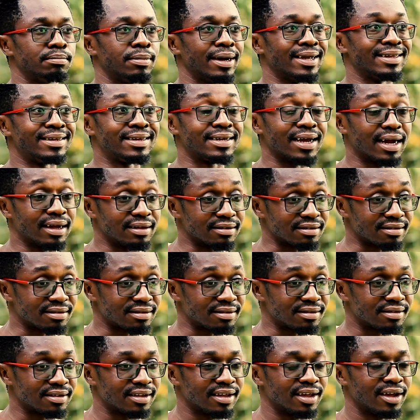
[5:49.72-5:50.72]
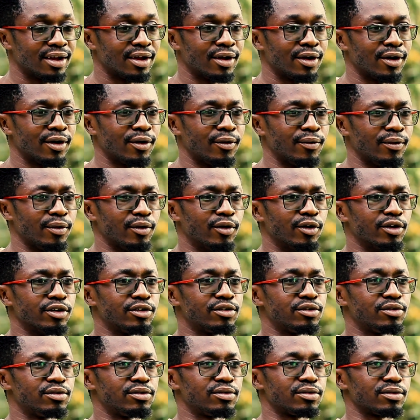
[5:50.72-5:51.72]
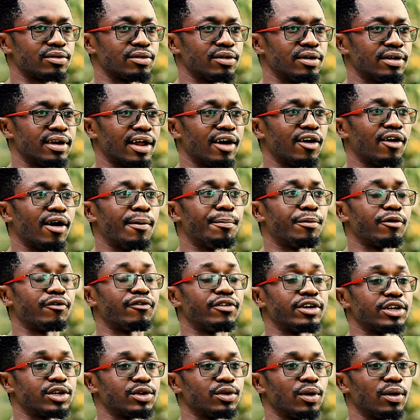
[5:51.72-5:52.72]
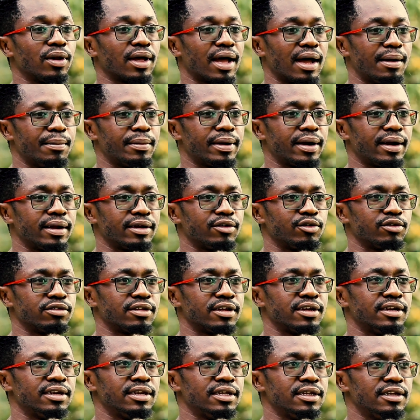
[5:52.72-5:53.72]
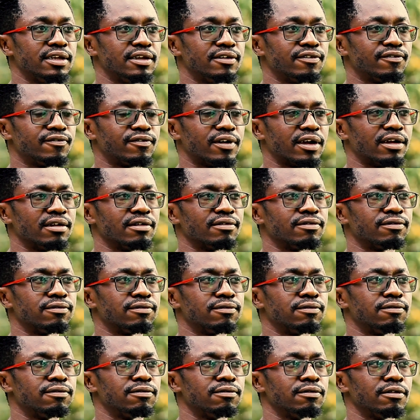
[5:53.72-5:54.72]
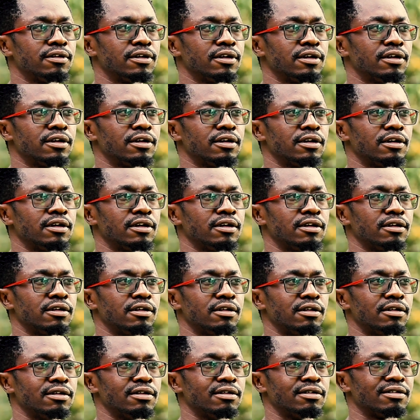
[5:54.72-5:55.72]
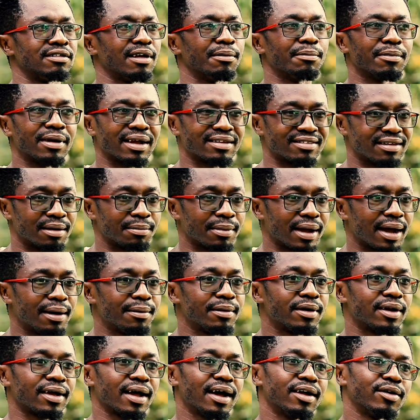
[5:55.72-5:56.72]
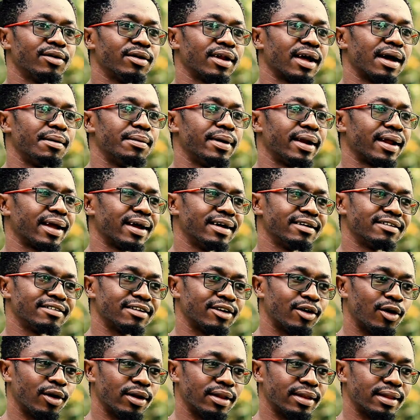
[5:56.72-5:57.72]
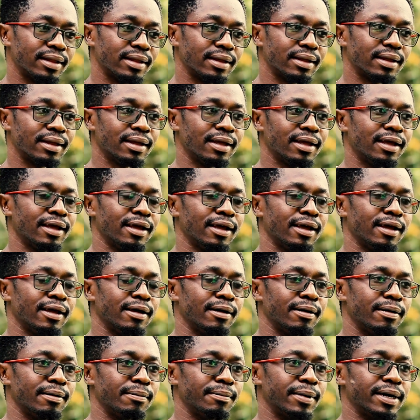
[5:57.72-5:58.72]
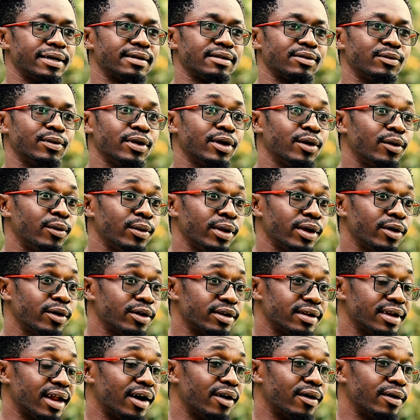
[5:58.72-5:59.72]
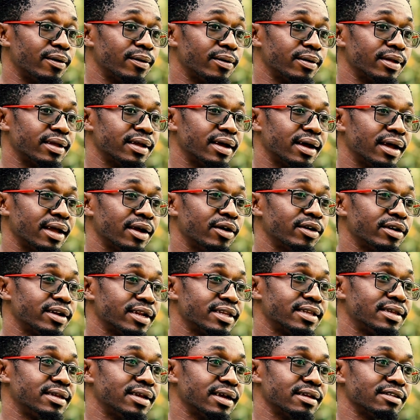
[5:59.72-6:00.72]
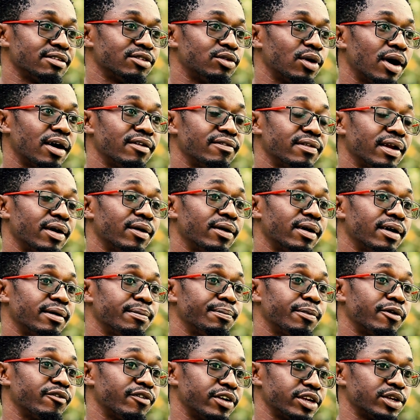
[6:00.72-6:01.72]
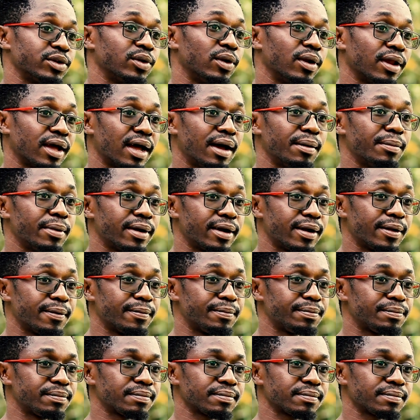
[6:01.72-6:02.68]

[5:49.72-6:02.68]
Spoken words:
by chance we got now a professional camera. It was a D5, some Canon camera, I can't recall But I got a chance to have now a professional camera.